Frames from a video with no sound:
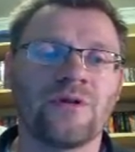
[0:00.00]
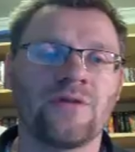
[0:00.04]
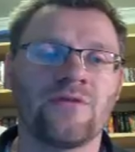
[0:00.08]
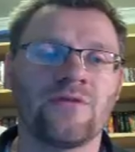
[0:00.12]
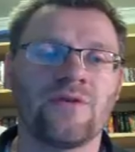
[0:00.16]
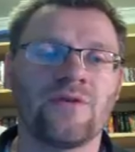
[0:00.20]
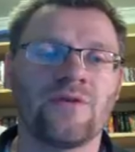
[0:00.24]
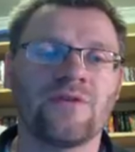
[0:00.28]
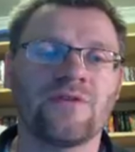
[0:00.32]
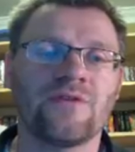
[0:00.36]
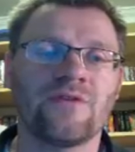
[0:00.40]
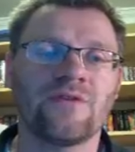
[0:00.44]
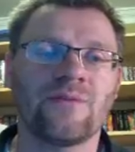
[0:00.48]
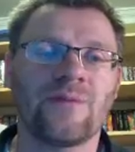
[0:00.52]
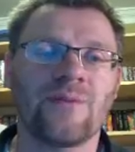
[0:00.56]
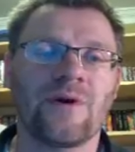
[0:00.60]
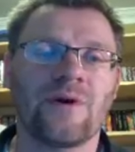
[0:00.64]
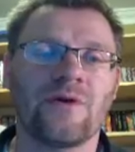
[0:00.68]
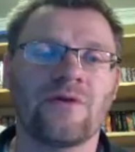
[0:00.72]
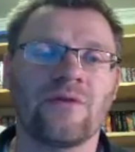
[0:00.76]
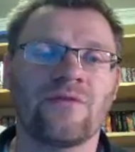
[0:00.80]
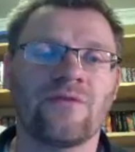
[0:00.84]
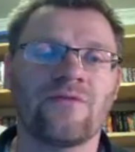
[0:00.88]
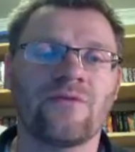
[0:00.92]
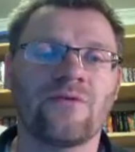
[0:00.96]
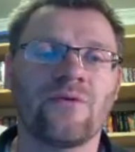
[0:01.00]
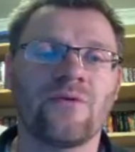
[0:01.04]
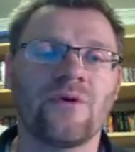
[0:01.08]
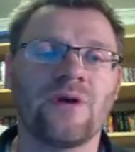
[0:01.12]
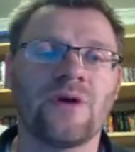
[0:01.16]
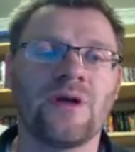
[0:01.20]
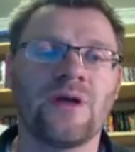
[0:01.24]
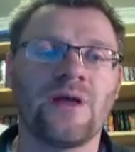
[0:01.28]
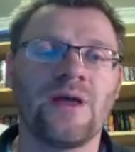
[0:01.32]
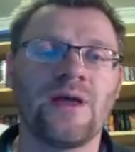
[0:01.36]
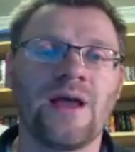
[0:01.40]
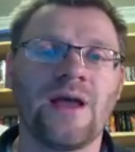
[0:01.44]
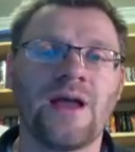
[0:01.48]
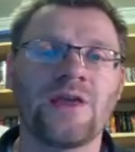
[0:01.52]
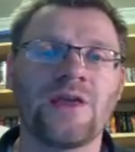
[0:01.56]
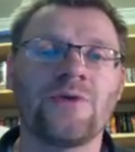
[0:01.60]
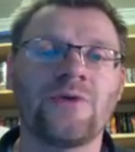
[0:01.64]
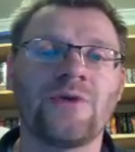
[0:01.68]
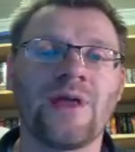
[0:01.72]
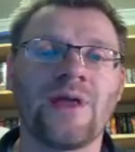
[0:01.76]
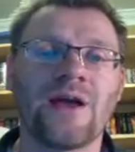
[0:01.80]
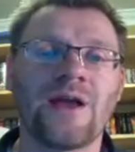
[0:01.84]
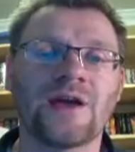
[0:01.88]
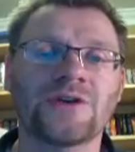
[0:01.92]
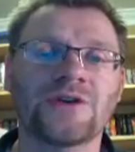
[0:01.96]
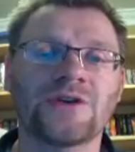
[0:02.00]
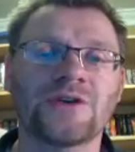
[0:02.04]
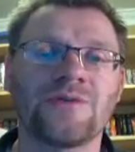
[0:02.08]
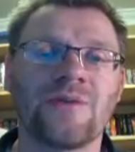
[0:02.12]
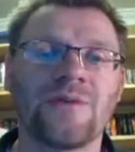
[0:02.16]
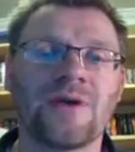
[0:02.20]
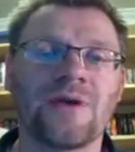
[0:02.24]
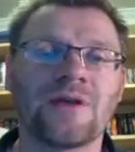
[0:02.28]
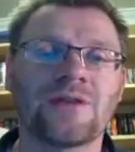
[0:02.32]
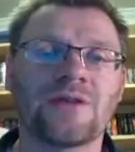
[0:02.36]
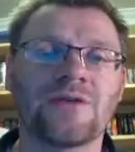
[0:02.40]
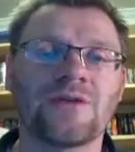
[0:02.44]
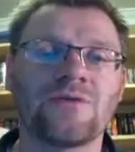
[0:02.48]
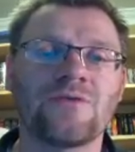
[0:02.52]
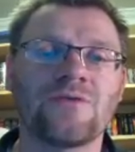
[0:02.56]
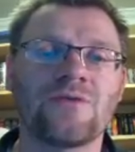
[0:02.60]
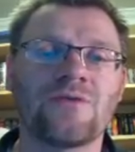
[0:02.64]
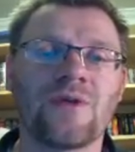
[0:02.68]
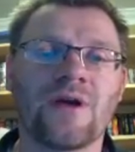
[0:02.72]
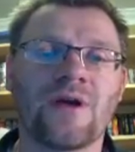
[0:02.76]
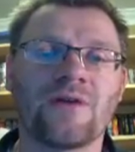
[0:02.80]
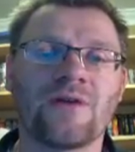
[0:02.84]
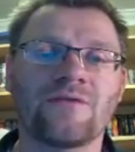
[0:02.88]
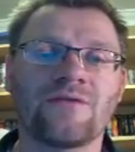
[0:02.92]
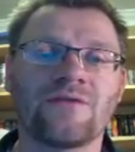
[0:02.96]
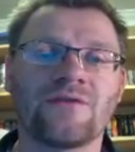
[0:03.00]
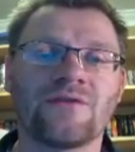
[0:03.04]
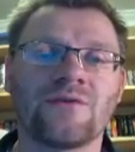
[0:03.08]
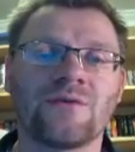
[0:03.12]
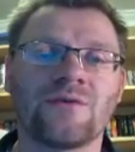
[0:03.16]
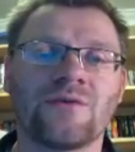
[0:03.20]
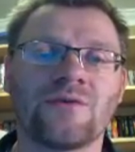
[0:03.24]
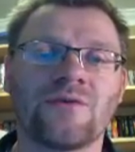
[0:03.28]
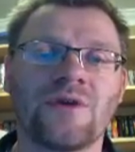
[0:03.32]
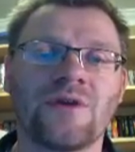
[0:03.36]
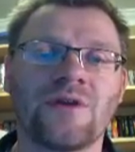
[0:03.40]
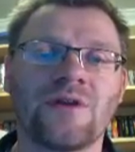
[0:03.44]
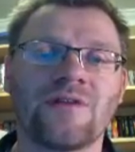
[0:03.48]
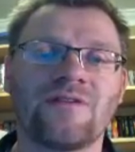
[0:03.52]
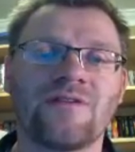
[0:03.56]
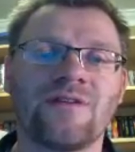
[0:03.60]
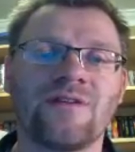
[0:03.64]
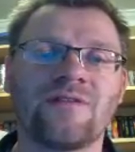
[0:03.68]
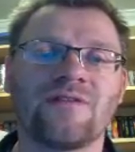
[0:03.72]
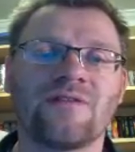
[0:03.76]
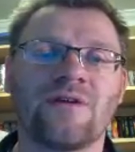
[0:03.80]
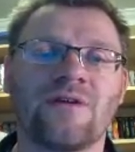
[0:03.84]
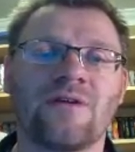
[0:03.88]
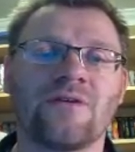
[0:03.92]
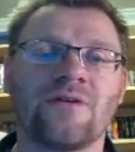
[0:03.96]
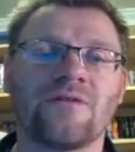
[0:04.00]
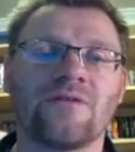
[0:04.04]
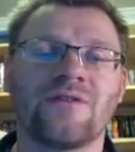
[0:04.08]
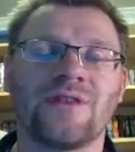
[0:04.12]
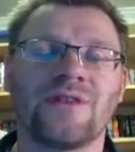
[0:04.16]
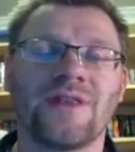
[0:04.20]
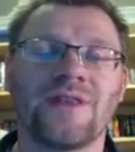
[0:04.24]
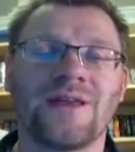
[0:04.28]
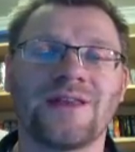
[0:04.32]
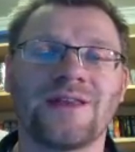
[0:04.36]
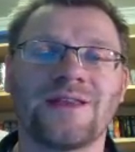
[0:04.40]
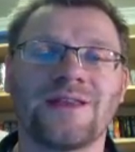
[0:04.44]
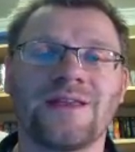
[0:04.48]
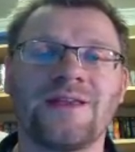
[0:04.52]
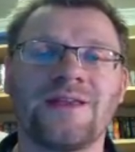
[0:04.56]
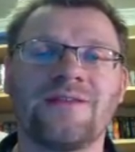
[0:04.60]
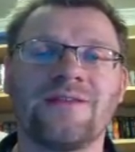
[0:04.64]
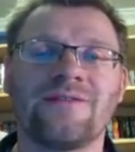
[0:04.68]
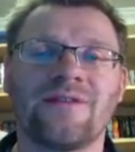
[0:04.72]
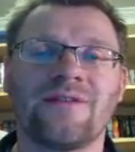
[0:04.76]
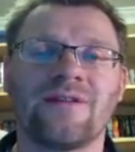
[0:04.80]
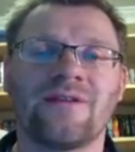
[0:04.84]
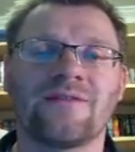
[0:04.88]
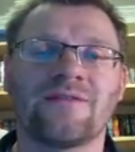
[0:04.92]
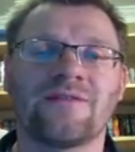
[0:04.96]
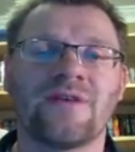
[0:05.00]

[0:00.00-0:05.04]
raised to the power of 4, and you would actually make $2,286.19.